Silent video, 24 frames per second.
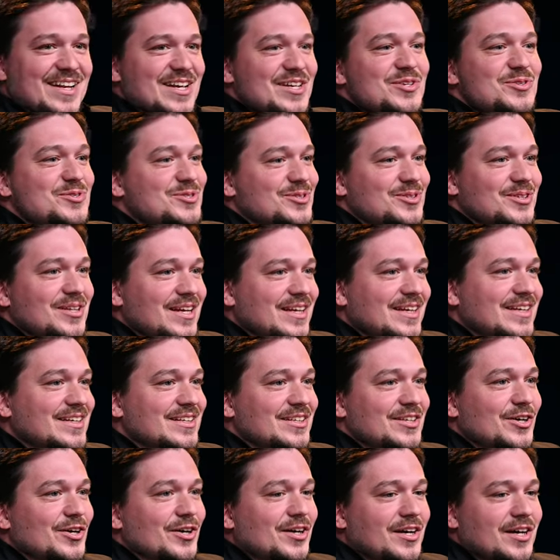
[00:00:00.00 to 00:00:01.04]
and I used to like,
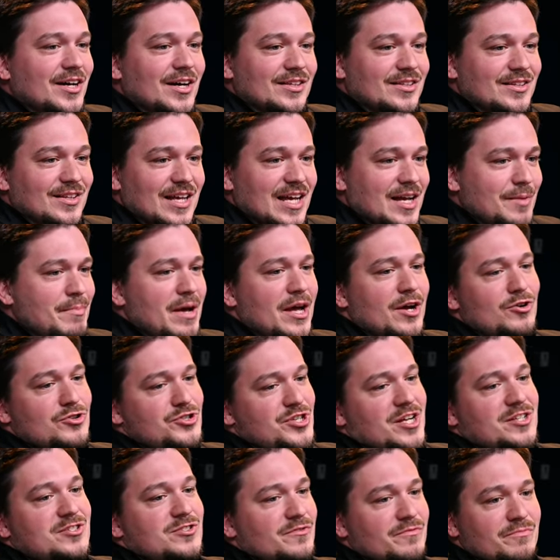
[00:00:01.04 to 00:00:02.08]
you know, cut like Michael
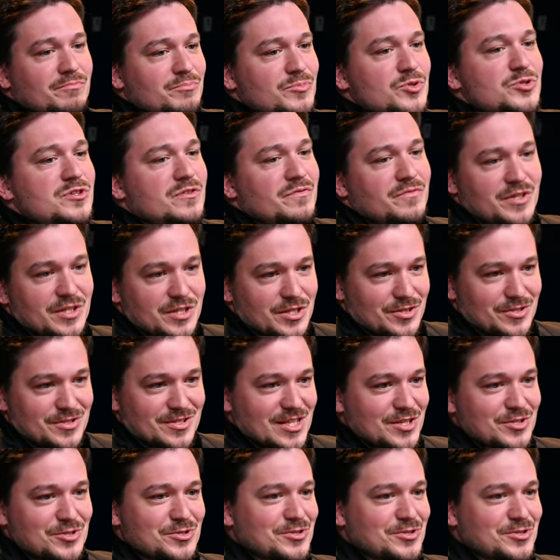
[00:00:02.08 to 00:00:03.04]
Jackson music videos.